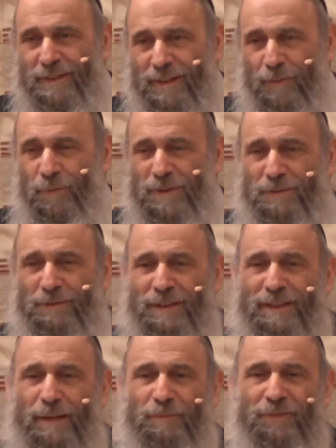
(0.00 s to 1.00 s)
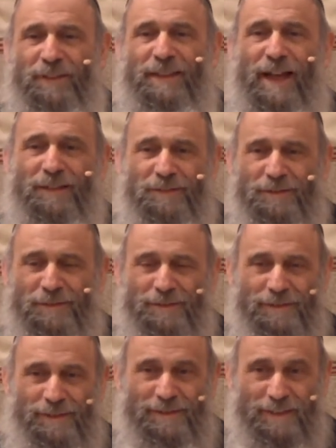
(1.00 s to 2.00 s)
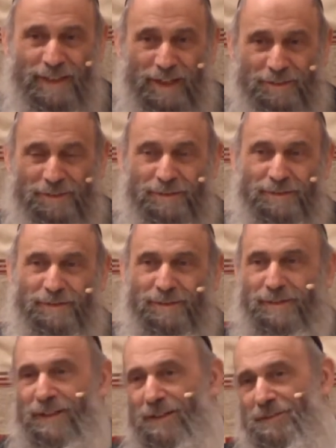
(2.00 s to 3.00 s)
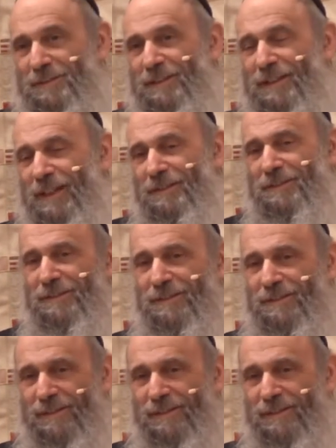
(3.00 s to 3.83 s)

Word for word: a person with the name of a doctor, he's a doctor. A doctor's a doctor.